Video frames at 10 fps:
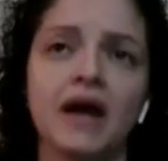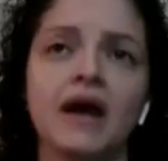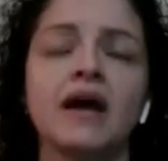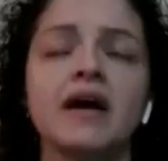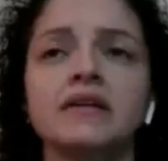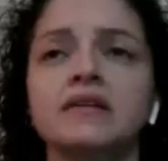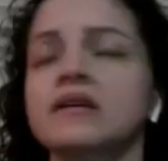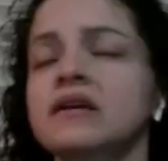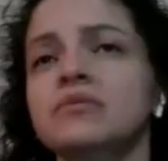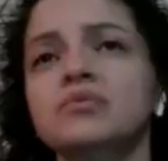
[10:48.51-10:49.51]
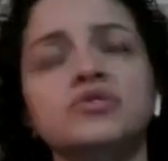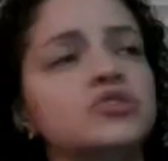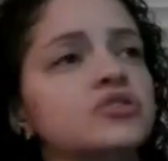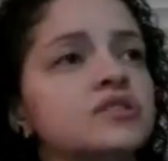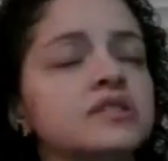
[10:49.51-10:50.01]
And it was
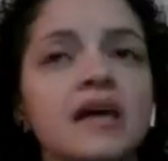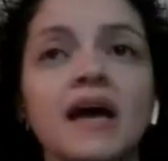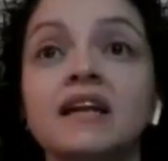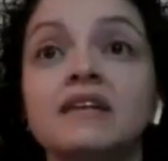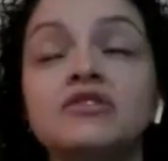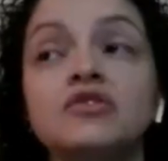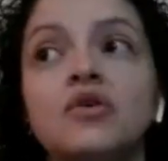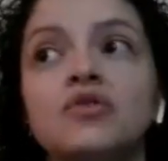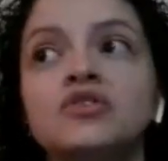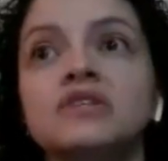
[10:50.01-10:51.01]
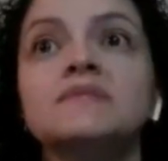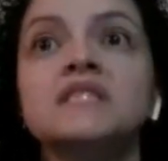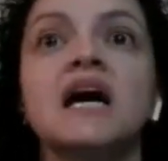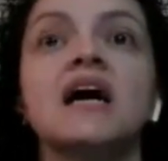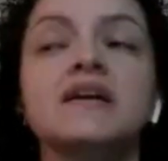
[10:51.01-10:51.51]
just, and
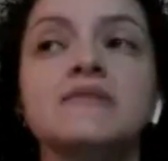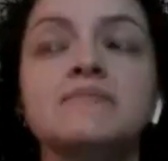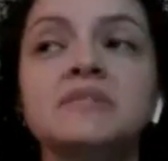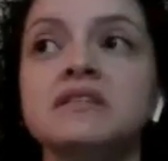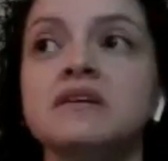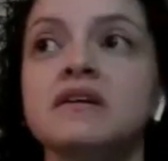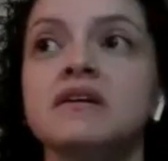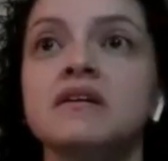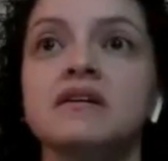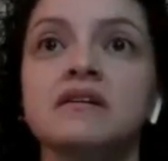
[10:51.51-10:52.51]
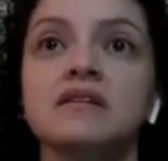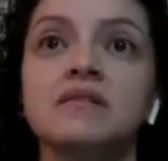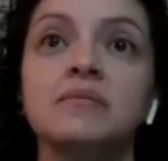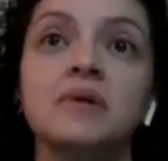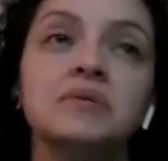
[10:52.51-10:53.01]
sometimes
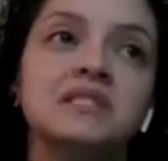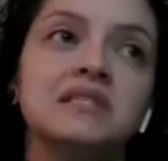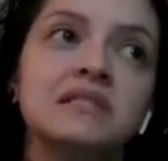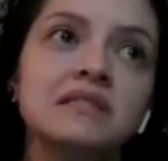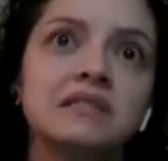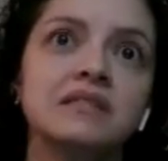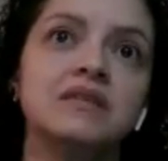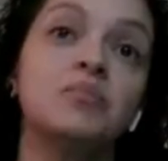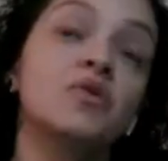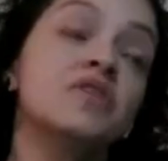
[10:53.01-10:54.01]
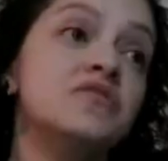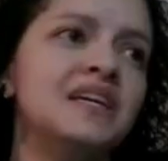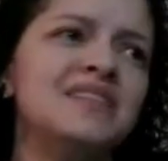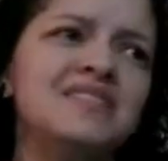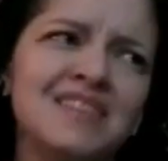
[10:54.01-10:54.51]
the babies didn't sleep, or
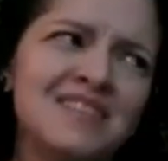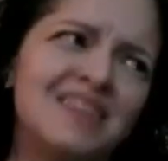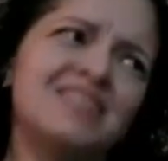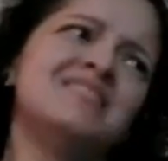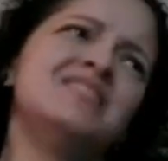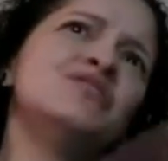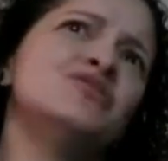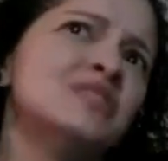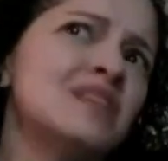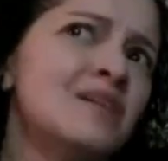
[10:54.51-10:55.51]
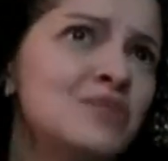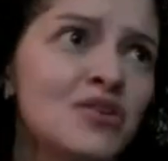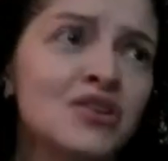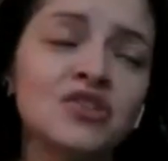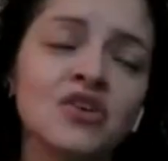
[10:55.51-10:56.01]
if they did, they still slept
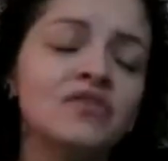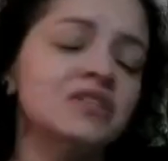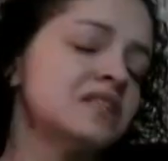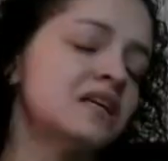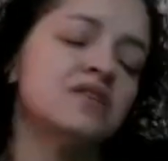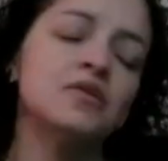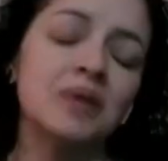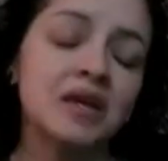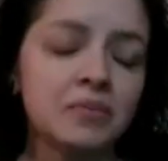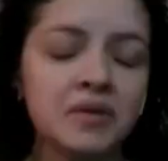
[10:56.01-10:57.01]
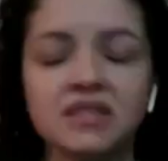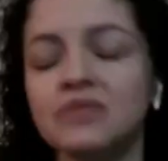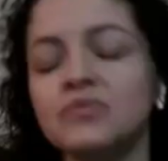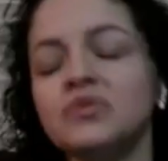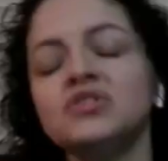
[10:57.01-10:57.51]
during service like they're
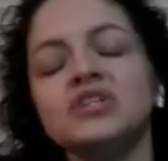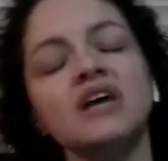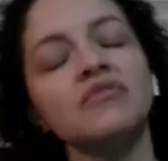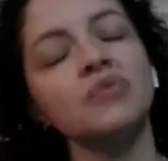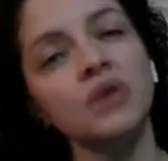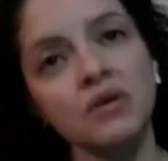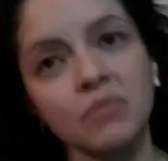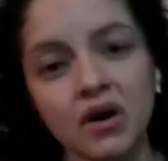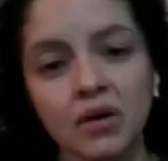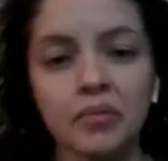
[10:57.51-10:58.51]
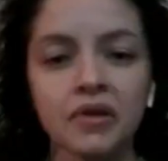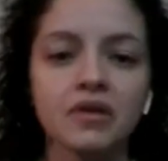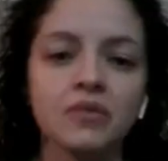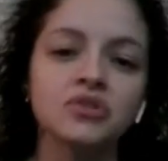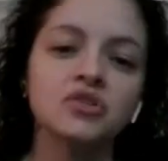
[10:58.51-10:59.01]
babies, and we used to have to wake them up,
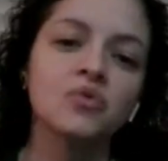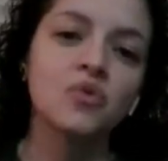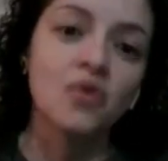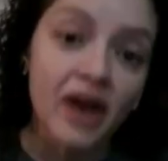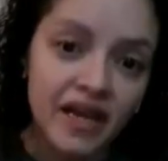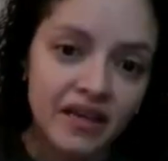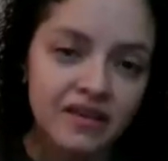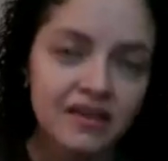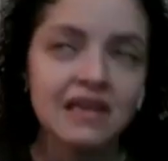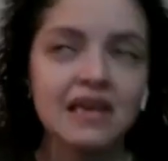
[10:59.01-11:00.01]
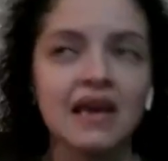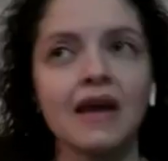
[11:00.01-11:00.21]
and they were so cranky.